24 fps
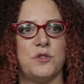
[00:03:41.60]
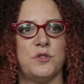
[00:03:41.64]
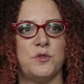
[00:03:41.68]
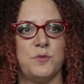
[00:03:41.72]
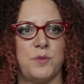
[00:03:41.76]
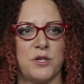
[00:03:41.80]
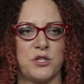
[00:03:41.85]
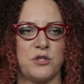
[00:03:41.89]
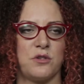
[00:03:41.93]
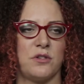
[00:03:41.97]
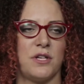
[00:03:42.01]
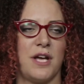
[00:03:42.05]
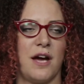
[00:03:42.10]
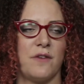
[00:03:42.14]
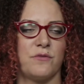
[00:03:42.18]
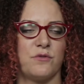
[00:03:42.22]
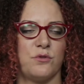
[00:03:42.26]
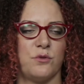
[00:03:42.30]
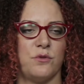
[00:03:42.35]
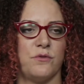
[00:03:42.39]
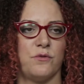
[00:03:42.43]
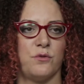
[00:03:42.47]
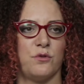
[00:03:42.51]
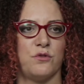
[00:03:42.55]
especially
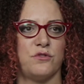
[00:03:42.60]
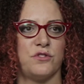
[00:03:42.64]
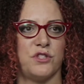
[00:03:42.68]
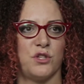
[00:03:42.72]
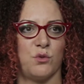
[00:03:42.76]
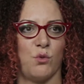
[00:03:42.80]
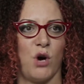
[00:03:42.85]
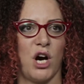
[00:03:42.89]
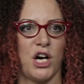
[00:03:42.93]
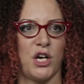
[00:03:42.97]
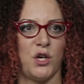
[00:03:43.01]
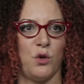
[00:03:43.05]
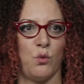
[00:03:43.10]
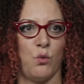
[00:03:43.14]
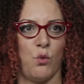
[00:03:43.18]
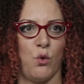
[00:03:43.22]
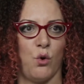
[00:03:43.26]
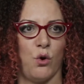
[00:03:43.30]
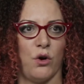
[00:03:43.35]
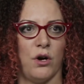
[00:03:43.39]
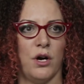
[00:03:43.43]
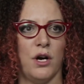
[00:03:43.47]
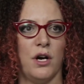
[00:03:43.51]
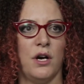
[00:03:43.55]
after the first Iraqi
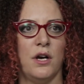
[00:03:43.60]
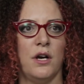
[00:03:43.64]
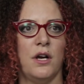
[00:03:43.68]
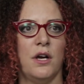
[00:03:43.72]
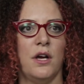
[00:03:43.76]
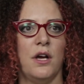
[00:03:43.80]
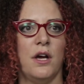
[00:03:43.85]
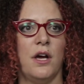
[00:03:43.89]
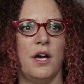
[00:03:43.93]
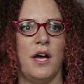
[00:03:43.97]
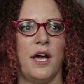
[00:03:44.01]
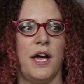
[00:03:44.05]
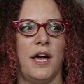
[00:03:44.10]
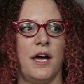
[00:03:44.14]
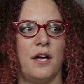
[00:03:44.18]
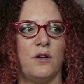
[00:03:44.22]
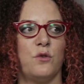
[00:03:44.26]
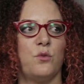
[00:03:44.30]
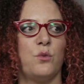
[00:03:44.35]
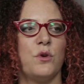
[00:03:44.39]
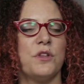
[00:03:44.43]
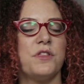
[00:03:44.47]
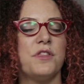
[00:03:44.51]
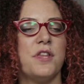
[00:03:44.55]
war.
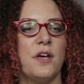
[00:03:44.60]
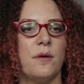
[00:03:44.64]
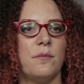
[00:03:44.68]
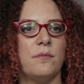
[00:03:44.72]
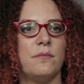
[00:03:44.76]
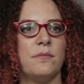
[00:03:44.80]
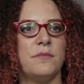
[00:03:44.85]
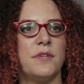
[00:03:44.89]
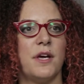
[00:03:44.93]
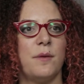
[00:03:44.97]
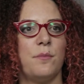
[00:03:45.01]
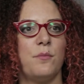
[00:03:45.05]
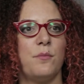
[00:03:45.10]
And with them, they